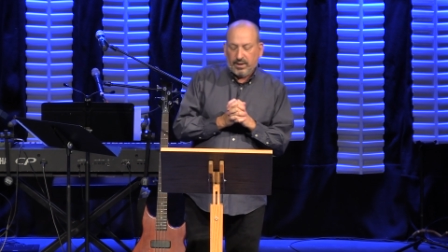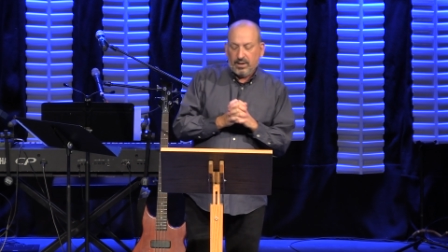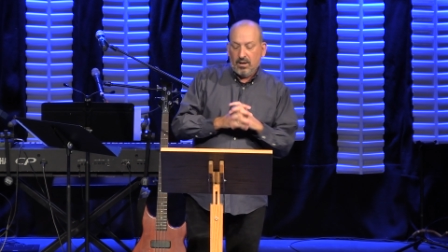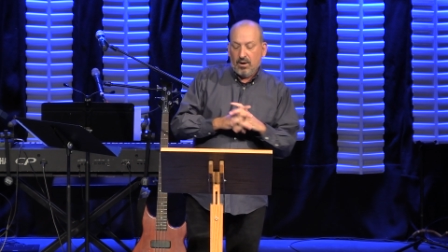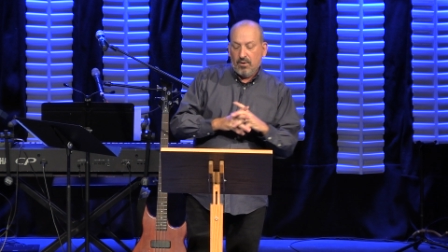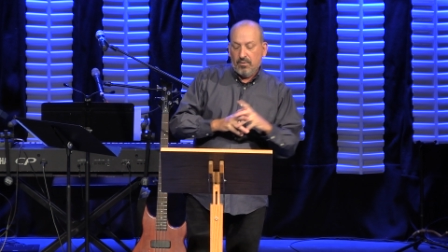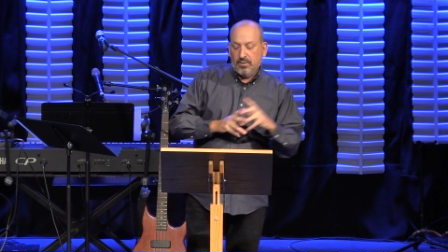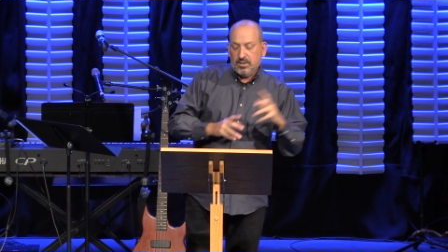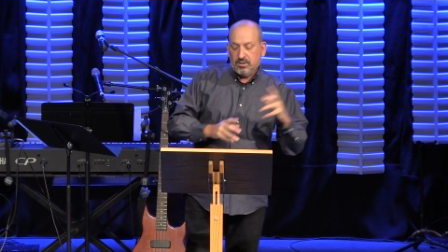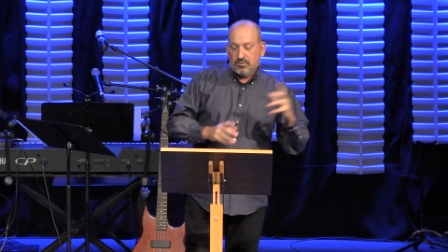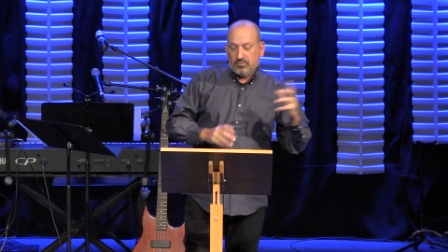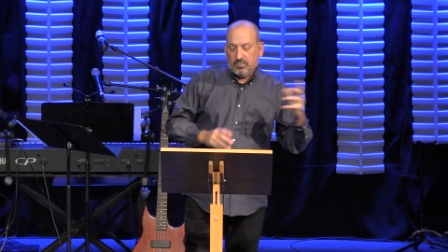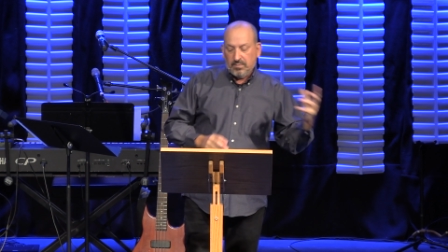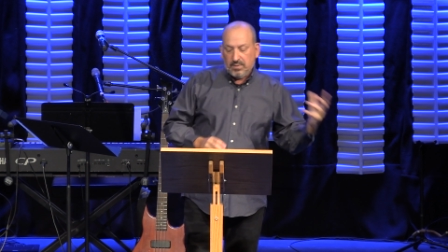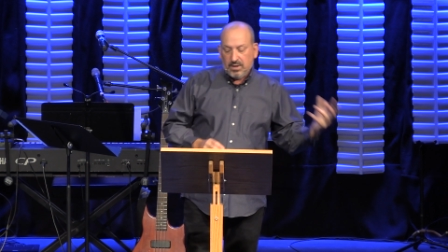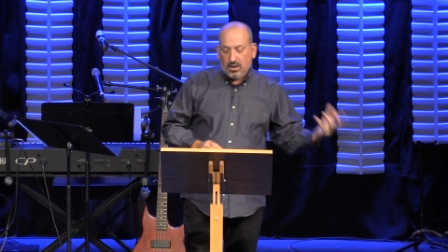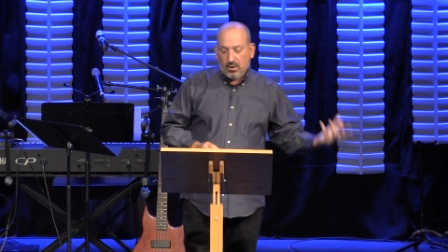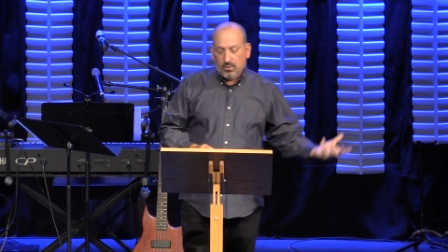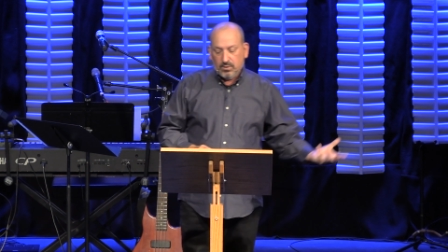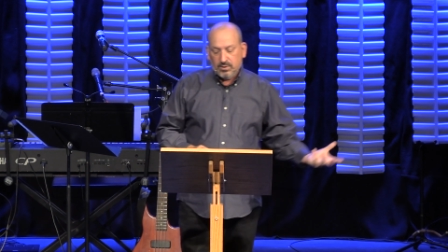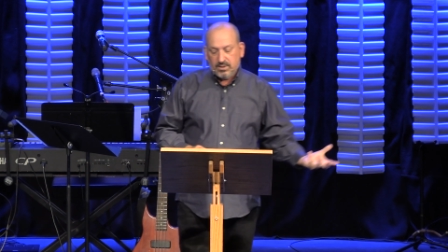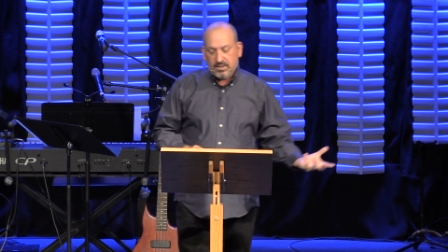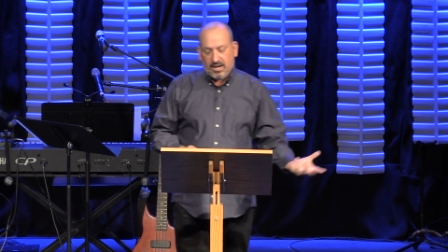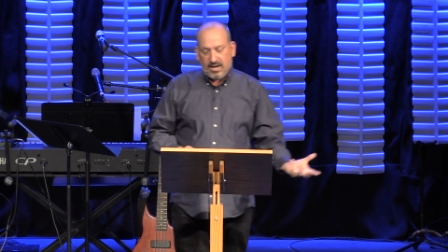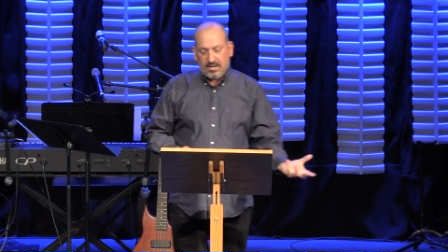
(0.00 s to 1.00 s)
know this from the
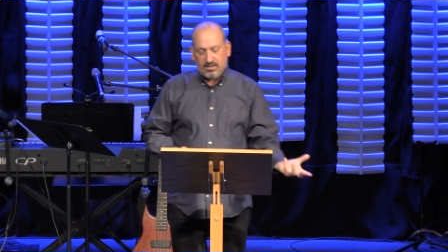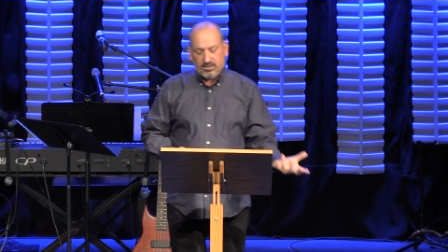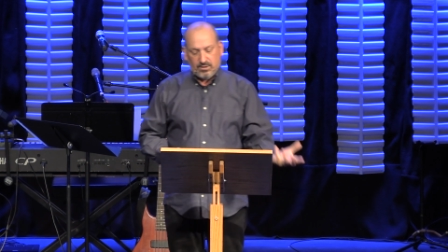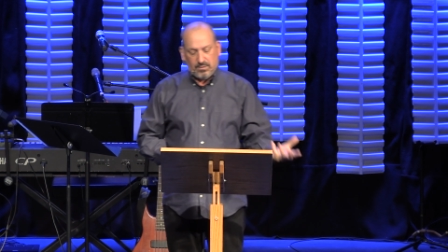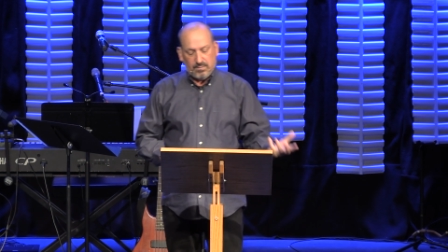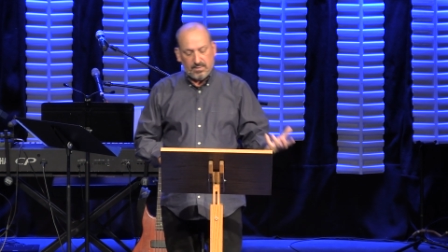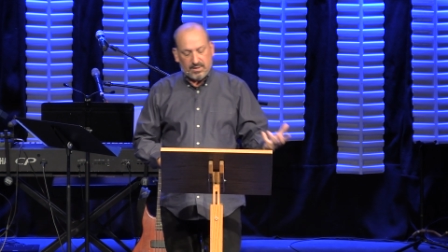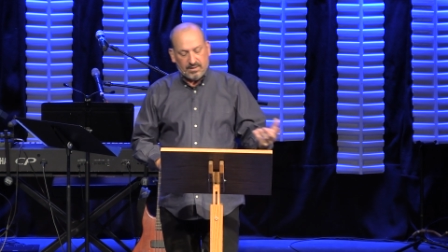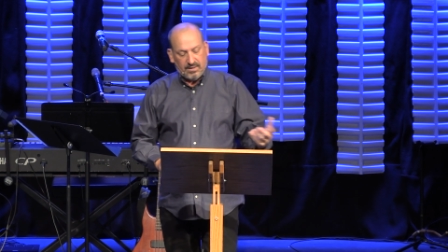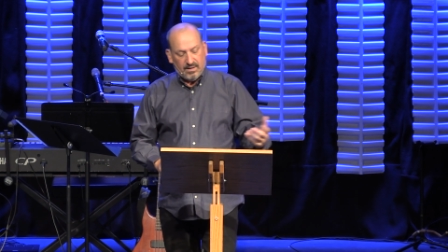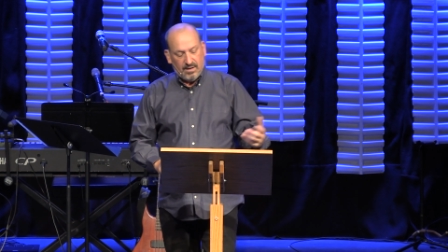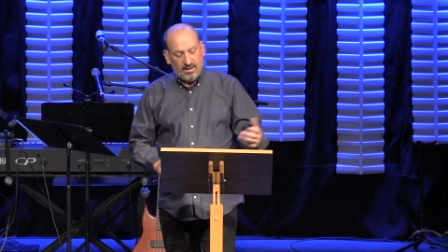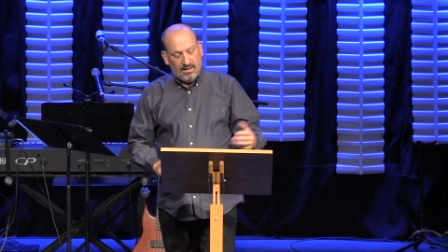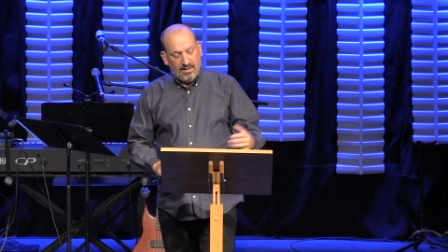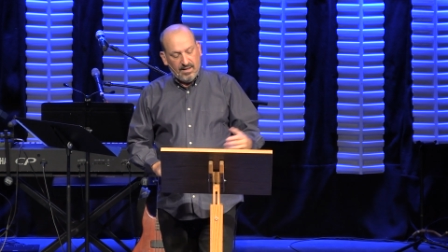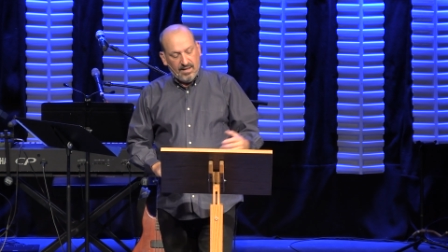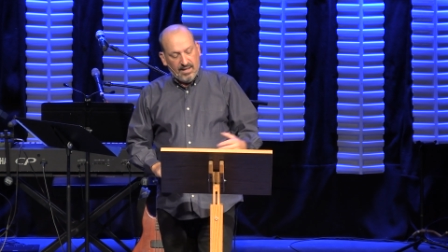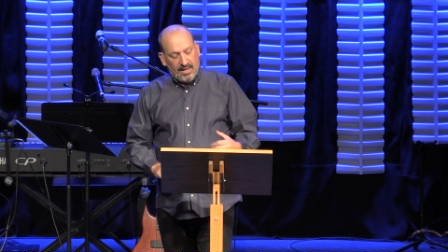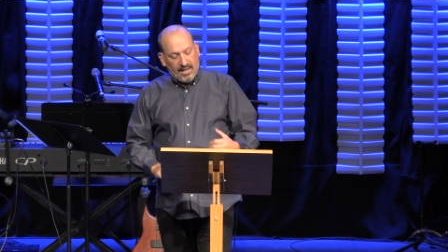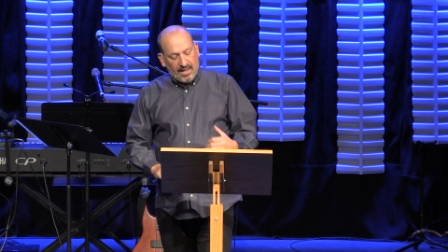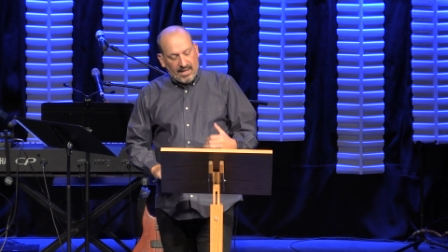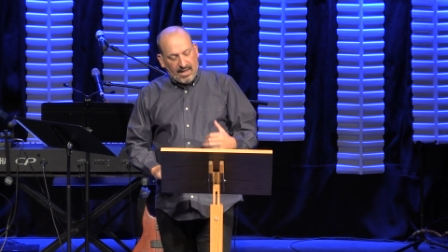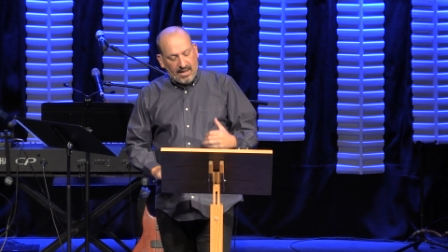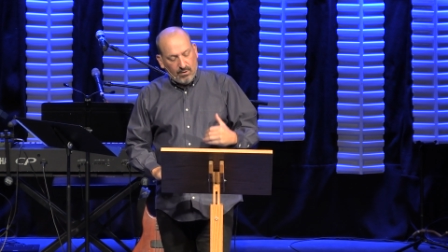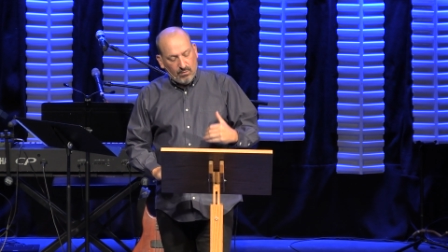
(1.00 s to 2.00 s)
Old Testament.
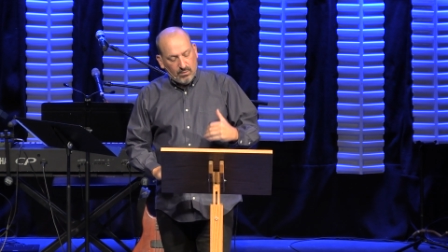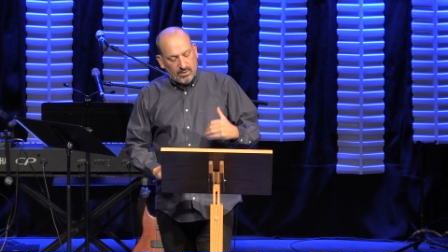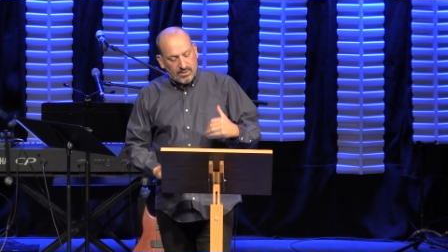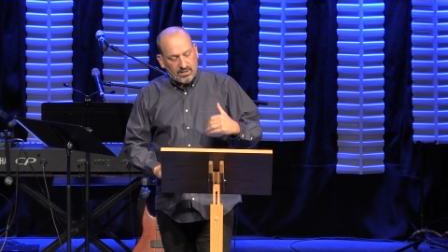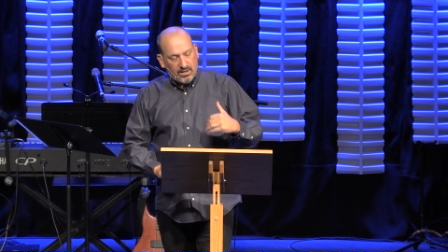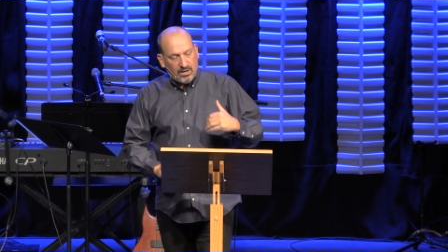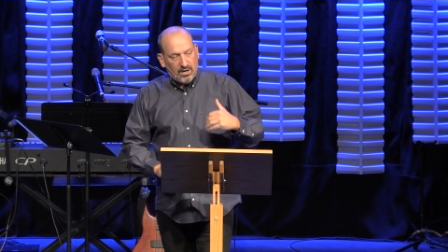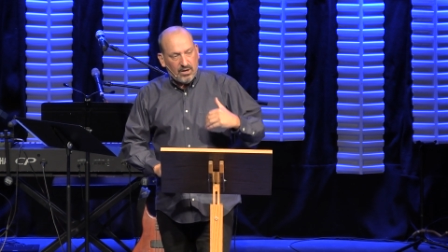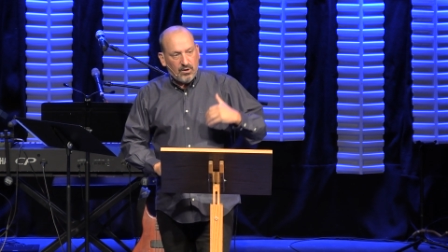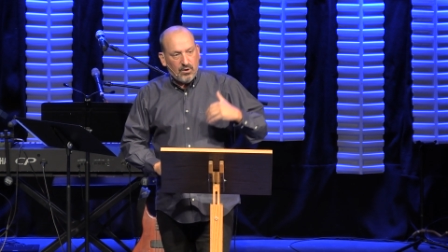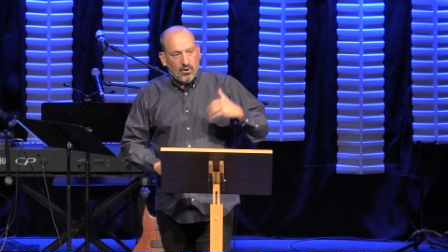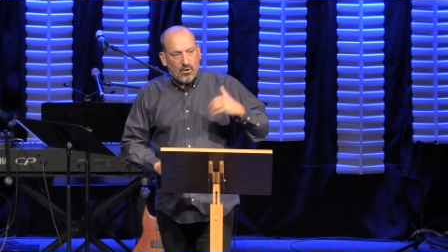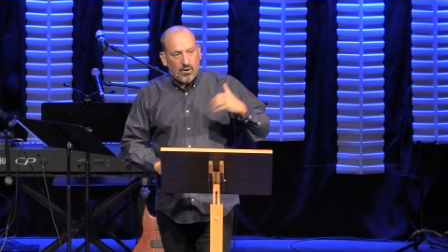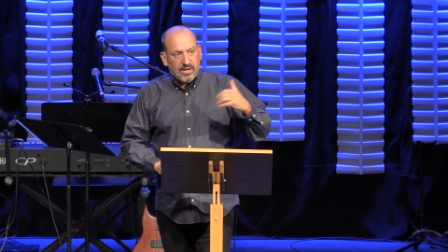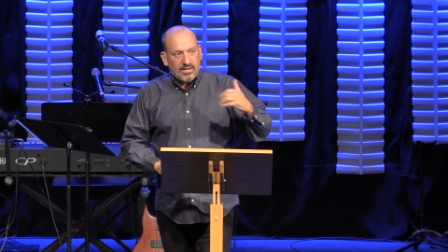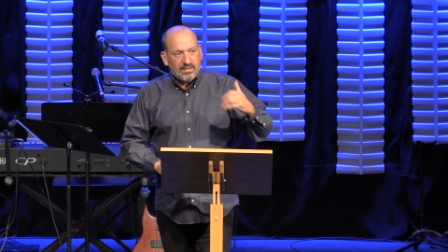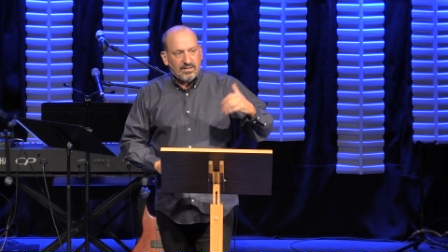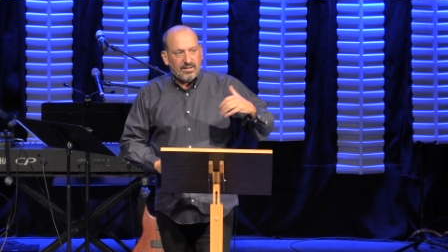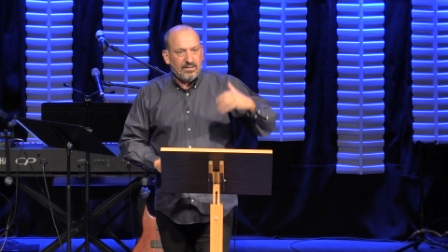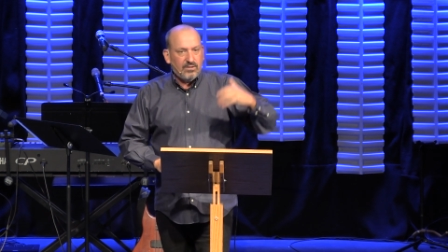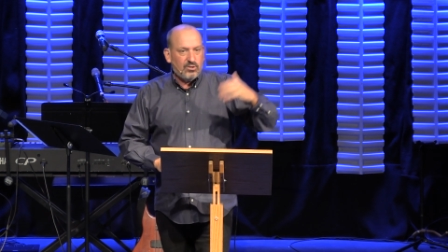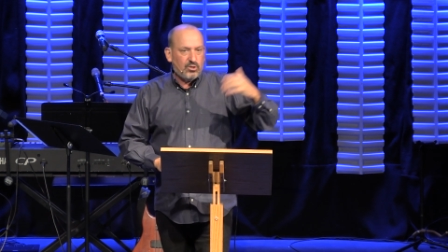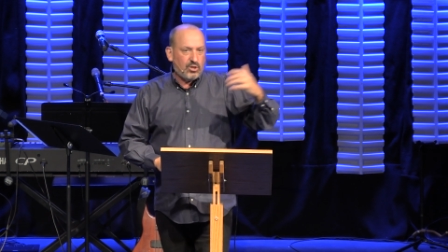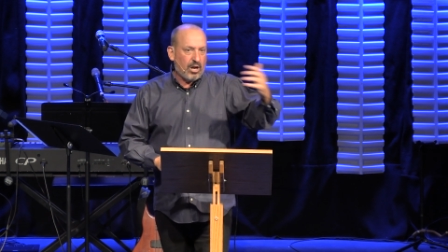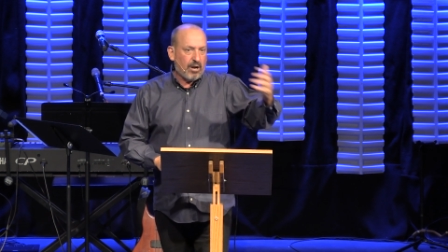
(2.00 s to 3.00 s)
He was an
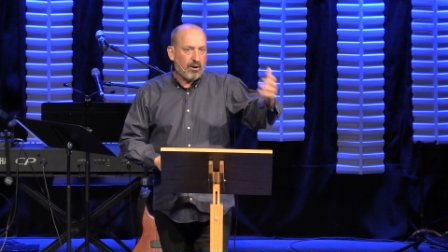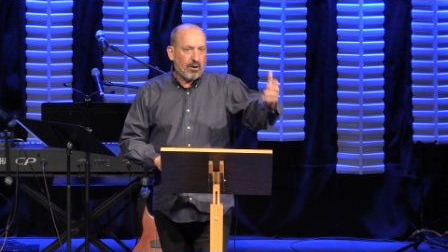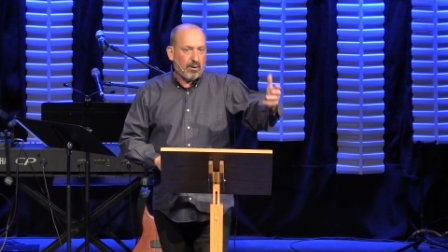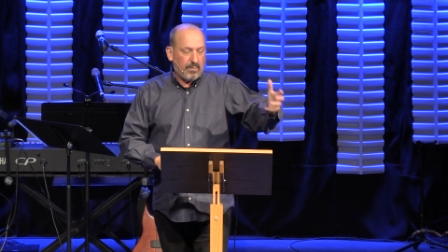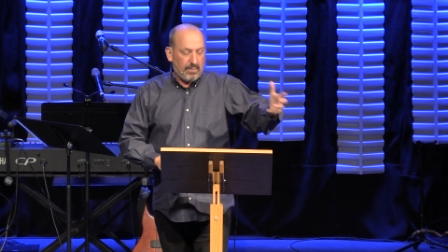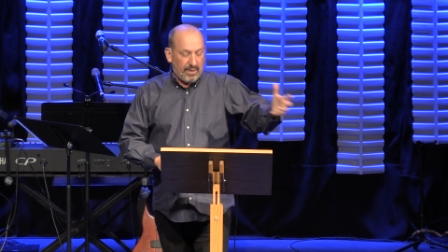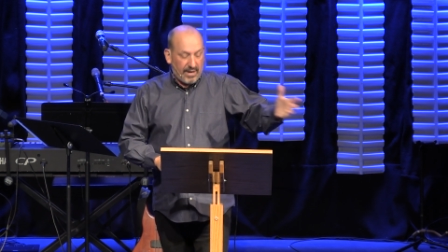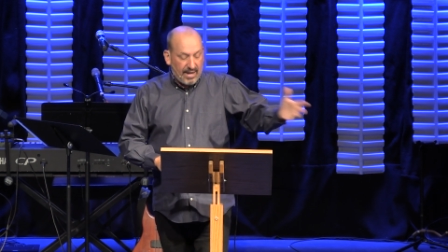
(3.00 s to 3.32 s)
anointed cherub,